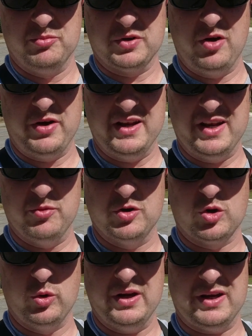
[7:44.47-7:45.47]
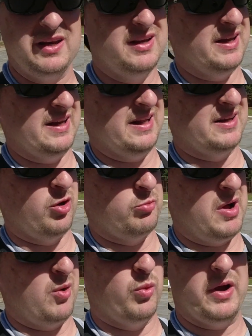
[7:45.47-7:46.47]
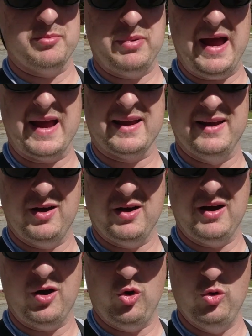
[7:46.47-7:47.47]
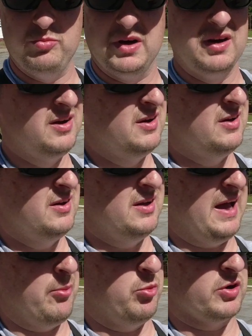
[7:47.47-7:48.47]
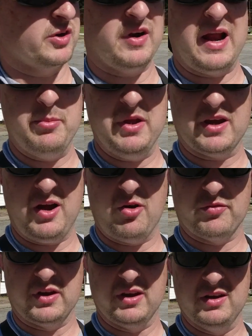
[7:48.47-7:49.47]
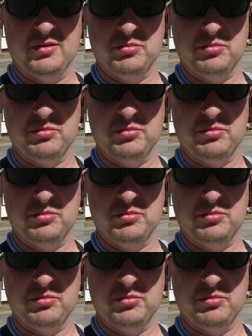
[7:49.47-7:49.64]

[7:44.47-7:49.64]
I'm gonna go hit it real quick and then on my way back home, I'm gonna grab me a coffee.